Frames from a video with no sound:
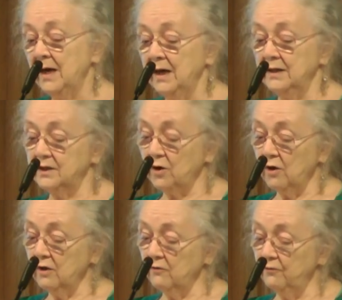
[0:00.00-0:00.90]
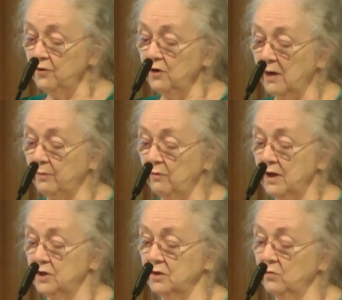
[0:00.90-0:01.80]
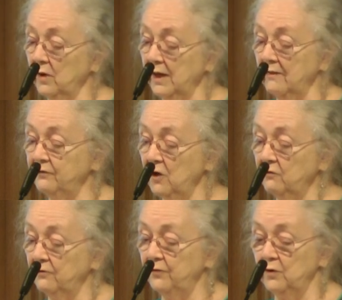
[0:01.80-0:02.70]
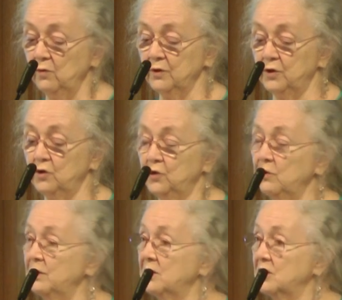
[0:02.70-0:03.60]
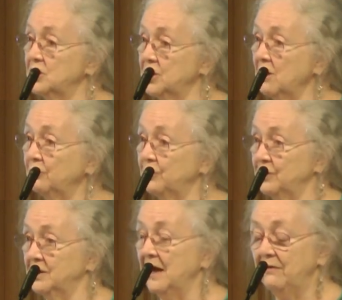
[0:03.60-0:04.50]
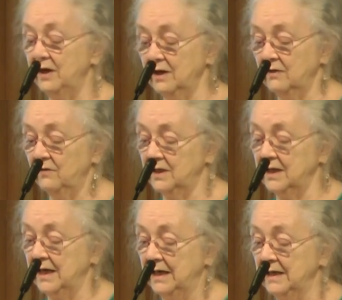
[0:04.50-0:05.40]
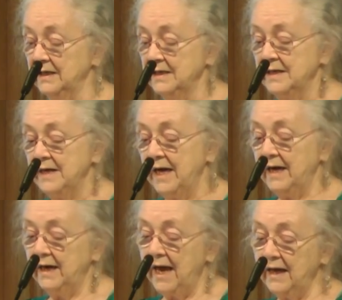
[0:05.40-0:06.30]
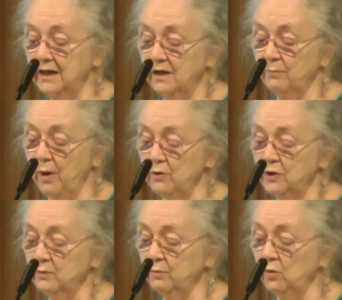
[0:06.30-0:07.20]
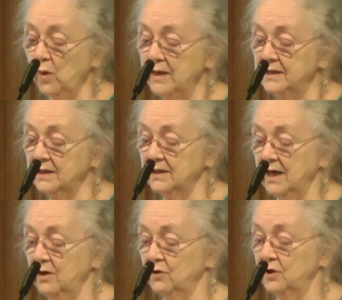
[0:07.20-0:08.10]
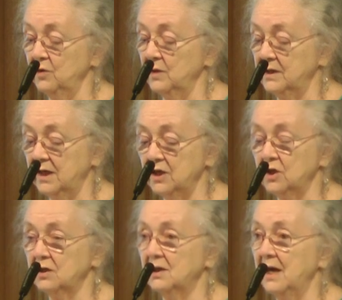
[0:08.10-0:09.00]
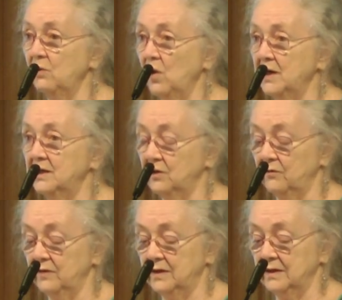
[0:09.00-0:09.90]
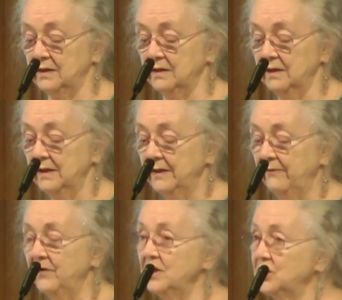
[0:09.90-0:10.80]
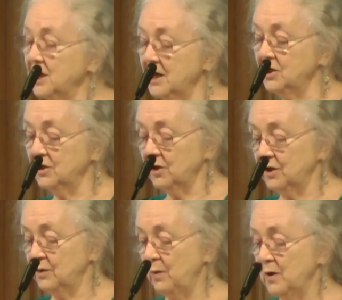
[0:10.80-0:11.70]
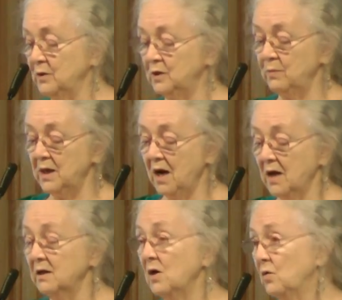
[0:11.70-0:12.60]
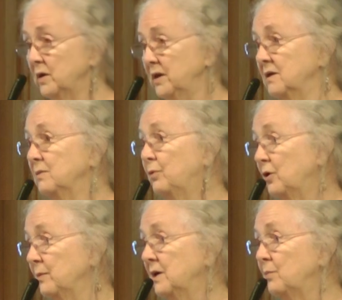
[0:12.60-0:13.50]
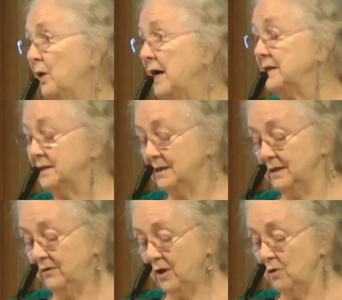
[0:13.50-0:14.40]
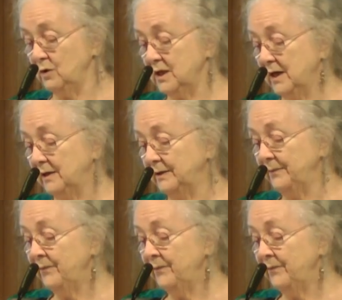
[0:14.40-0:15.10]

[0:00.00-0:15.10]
It started a food operation where leftover food was distributed to shelters at the end of the day, and it added compostable waste containers to its kitchen and waste services. These changes are supposed to be ongoing, permanent practices at the hotel,